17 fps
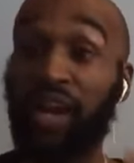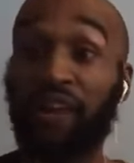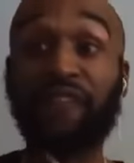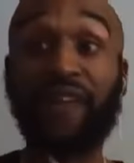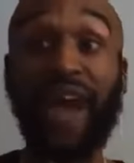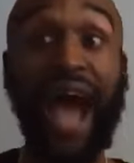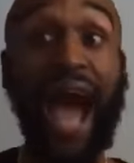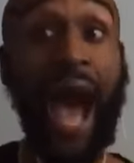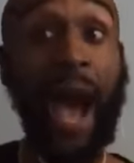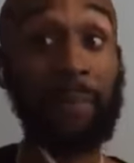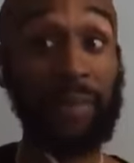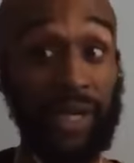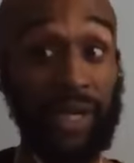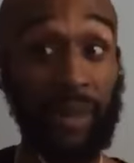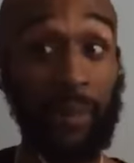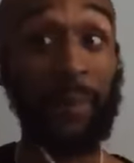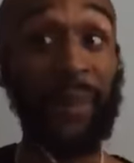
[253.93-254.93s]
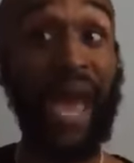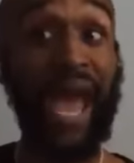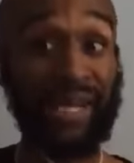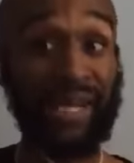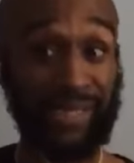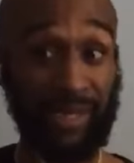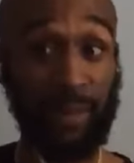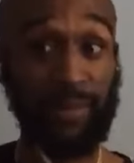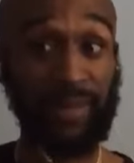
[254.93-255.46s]
if I'm gonna
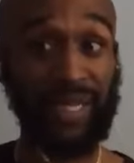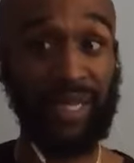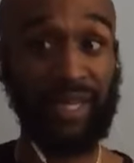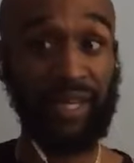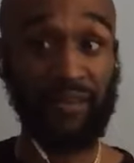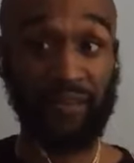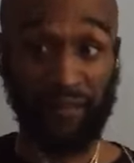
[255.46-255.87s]
back something,